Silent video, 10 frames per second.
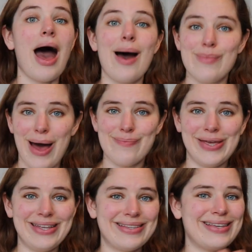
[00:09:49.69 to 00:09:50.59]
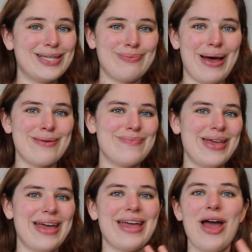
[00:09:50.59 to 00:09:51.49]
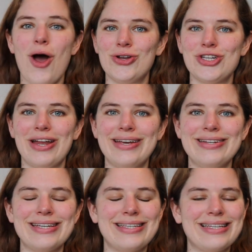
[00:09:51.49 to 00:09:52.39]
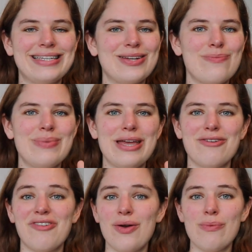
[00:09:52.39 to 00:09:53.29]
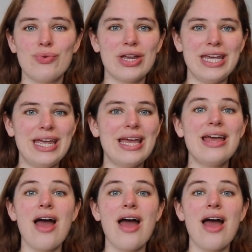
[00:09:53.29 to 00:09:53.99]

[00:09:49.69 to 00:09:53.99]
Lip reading: I'm happy that despite being a challenge, it ended up being very pretty